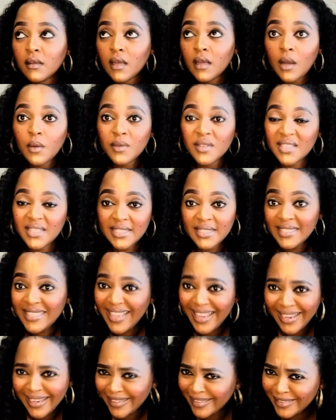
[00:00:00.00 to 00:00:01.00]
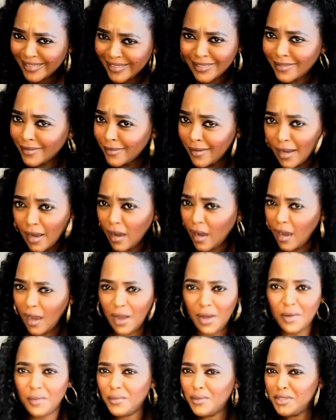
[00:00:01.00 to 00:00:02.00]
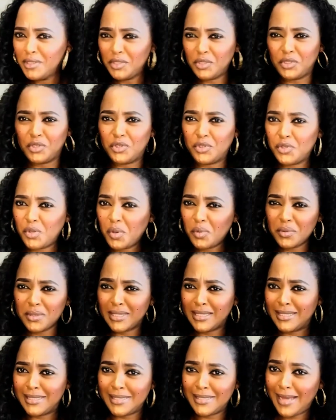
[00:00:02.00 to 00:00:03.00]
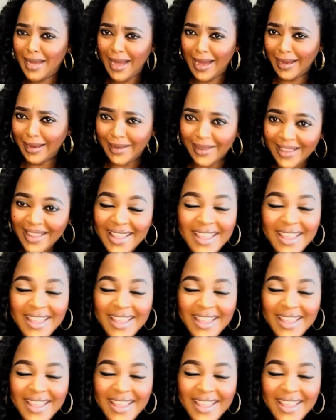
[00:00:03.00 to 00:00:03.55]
I was sick. I was so sick.